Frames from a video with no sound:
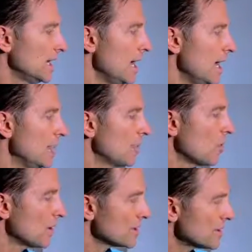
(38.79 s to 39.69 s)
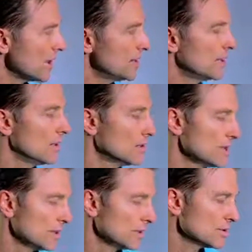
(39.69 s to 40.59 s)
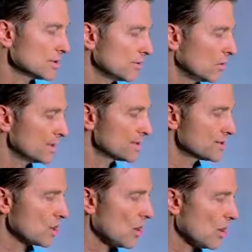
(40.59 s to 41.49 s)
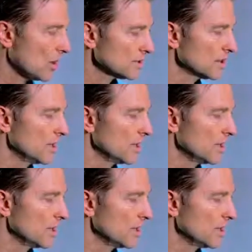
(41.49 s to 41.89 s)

And of course, they'll tell you to avoid salt,